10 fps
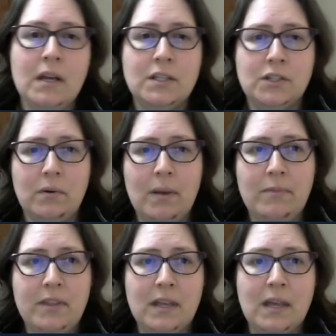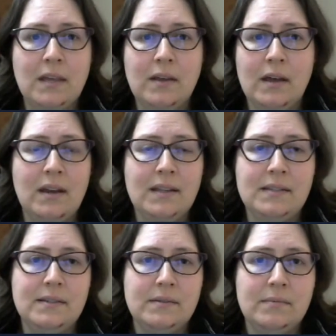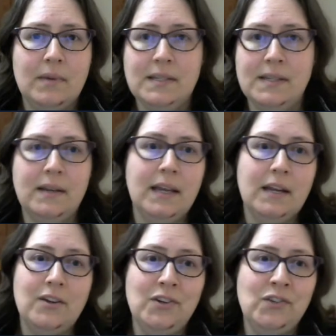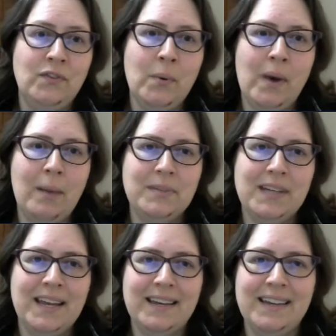So I'm thinking that unless I suddenly get a huge viewer uptake